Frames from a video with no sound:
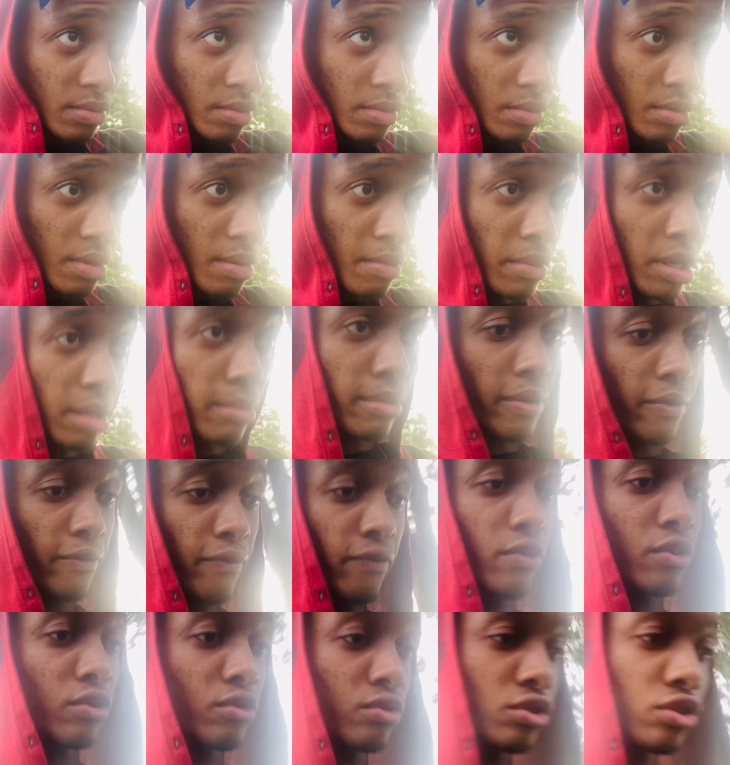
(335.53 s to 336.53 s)
I'm gonna let my
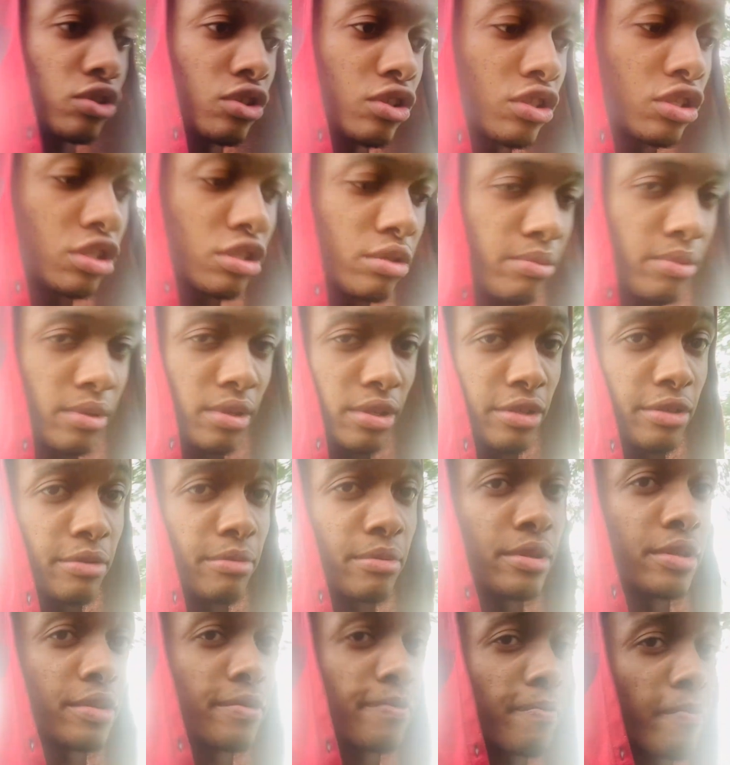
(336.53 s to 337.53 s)
phone charge up a little
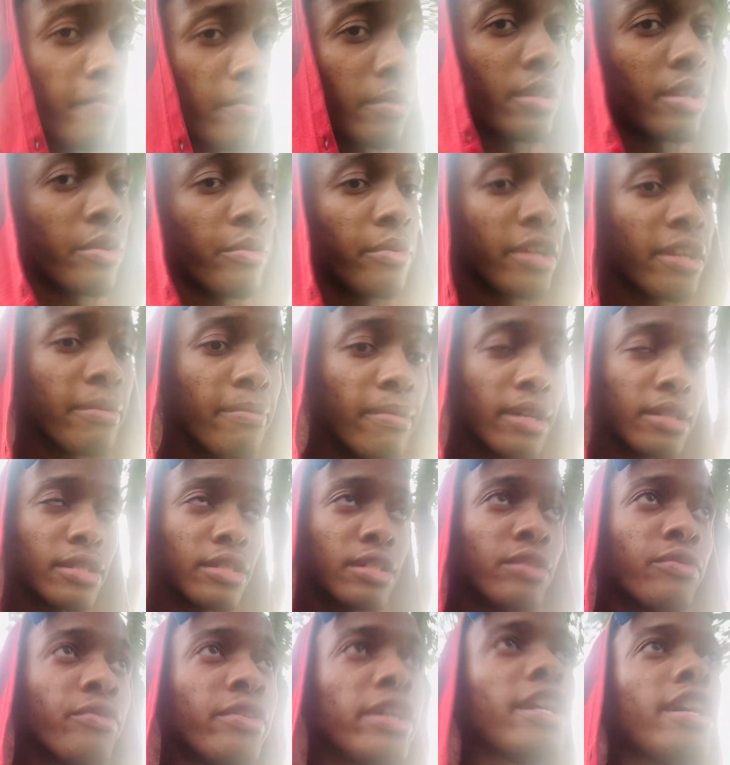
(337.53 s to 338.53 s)
bit, then we get back to
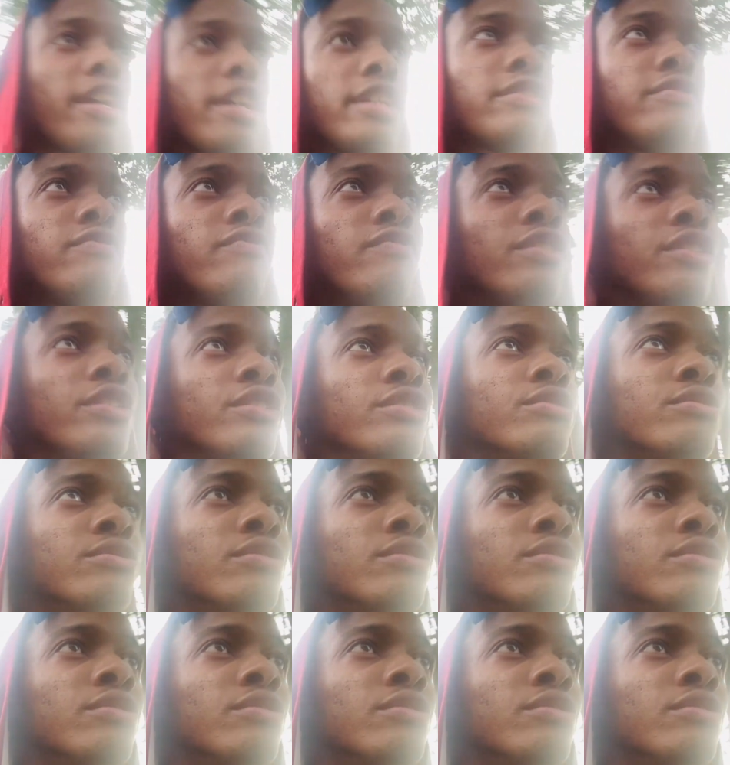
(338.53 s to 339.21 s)
the reaction video.